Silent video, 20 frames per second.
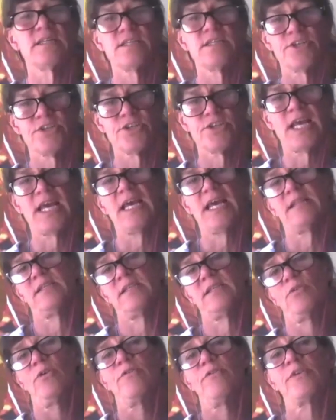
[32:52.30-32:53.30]
to share the
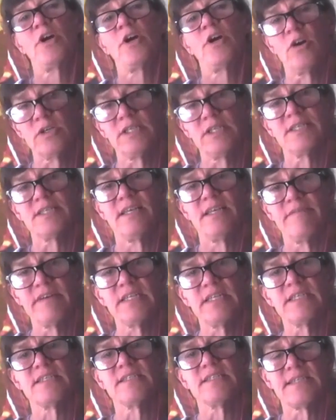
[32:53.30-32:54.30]
sort of cognitive
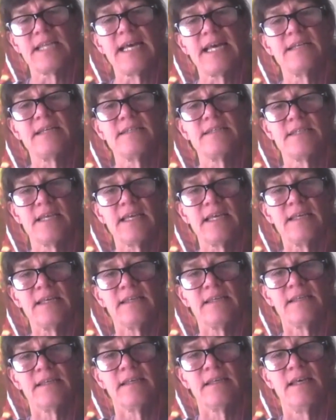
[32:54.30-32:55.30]
understanding
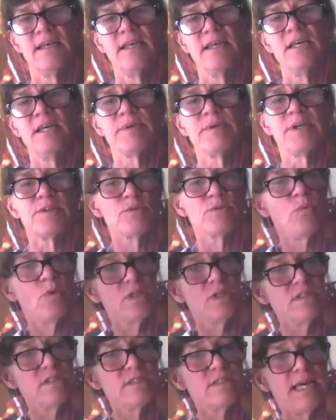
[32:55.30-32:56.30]
because
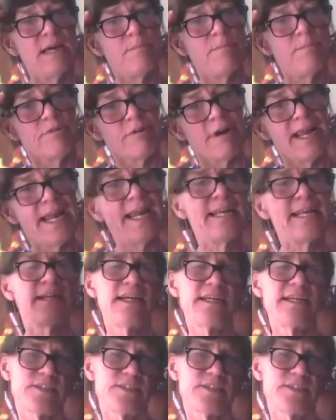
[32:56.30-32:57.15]
once our brain has